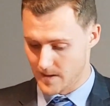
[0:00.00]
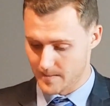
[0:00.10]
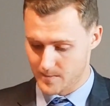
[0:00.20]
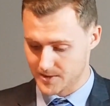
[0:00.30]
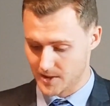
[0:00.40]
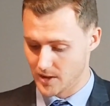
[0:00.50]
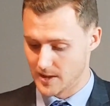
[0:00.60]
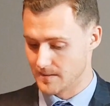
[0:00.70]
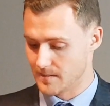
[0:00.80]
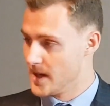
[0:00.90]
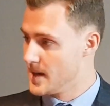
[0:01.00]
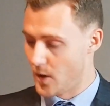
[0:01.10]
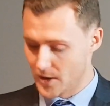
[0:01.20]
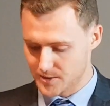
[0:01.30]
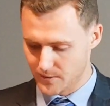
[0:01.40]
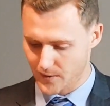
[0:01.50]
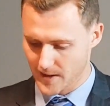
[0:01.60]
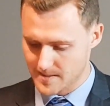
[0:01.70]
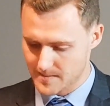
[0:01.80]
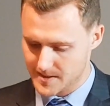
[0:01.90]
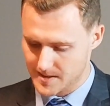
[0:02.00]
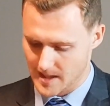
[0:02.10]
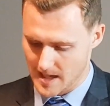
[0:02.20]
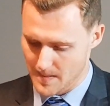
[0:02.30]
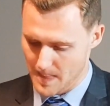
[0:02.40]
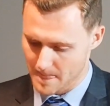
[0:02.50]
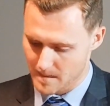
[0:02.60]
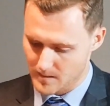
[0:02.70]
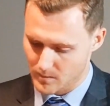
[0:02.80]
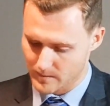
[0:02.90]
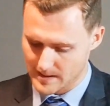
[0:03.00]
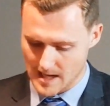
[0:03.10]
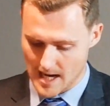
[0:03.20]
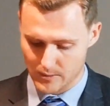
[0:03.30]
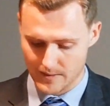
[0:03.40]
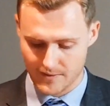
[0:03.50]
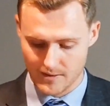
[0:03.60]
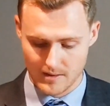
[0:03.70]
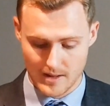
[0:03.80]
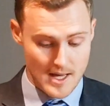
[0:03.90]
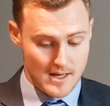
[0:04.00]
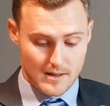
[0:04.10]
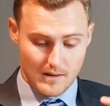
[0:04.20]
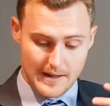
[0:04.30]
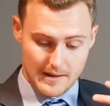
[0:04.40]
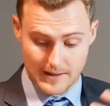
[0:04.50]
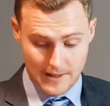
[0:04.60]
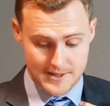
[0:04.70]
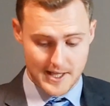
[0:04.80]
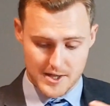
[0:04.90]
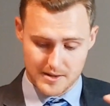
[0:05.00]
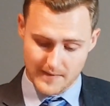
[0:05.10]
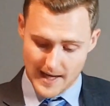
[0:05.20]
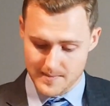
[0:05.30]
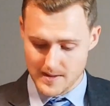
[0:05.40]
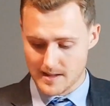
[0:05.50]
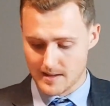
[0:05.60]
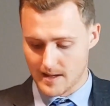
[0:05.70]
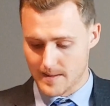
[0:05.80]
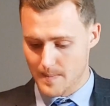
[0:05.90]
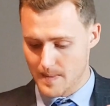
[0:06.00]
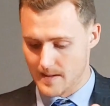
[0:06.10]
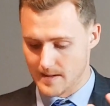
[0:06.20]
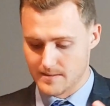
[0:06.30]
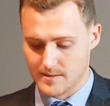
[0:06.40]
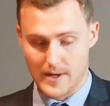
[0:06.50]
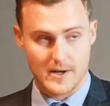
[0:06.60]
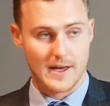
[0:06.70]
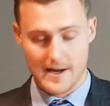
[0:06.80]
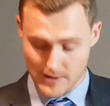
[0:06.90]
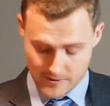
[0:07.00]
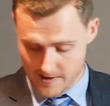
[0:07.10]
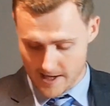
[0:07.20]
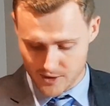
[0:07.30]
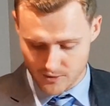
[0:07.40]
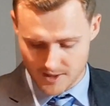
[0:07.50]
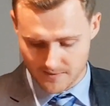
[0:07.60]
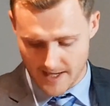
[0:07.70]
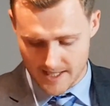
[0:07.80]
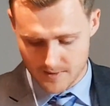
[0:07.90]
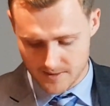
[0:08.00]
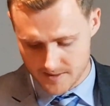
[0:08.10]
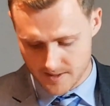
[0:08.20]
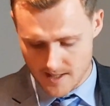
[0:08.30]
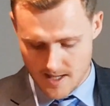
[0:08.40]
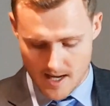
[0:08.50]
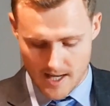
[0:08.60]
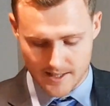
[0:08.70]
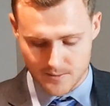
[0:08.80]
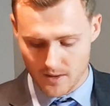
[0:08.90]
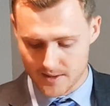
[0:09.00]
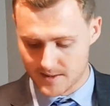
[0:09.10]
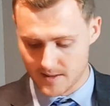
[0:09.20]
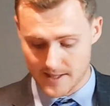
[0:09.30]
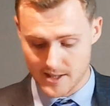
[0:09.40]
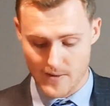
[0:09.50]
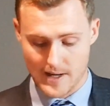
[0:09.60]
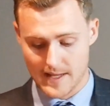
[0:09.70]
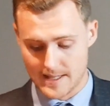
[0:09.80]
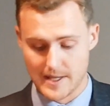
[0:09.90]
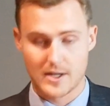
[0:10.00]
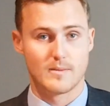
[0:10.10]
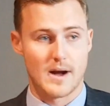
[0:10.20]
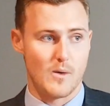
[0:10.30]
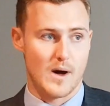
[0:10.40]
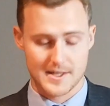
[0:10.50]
prosecuting personal freedoms, we'll be arguing for the legalisation of vaping and the recreational use of cannabis, as well as deregulating medical marijuana